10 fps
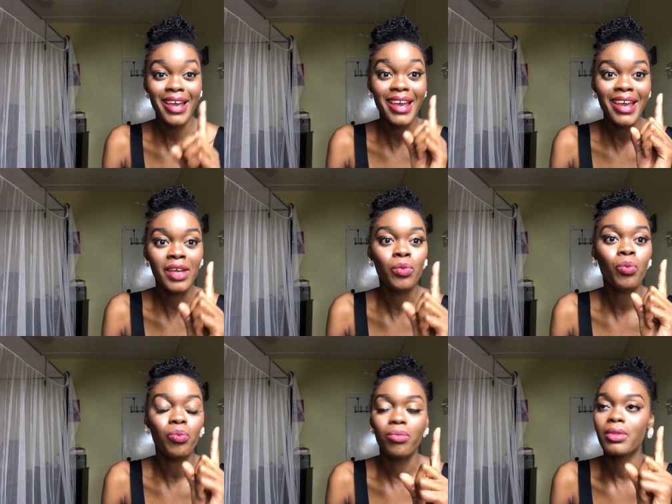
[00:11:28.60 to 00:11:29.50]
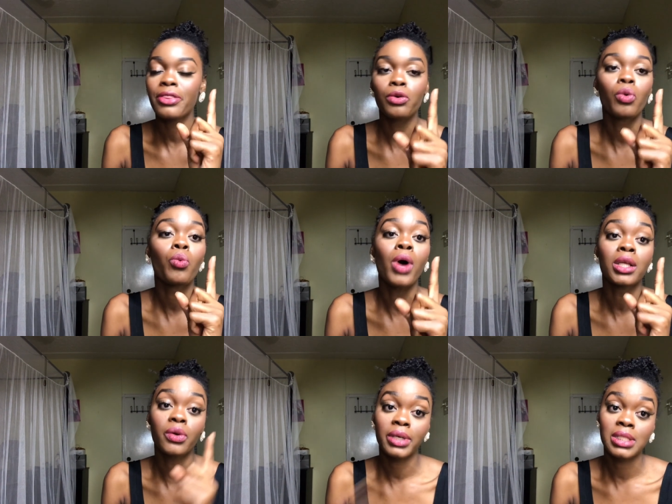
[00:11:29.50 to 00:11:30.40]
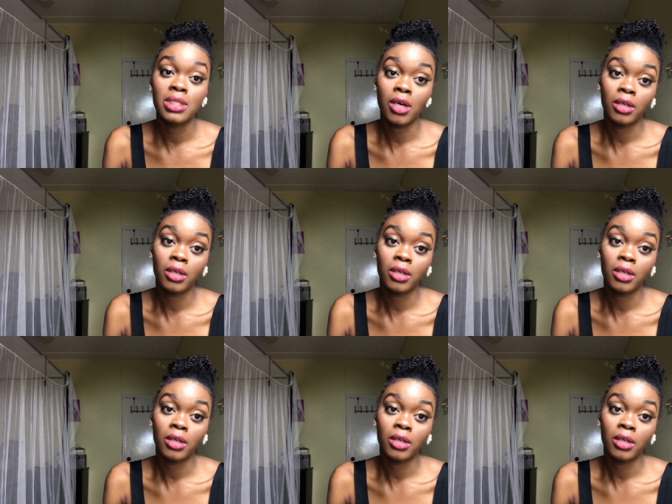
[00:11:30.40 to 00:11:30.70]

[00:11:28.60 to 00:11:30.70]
in through one question.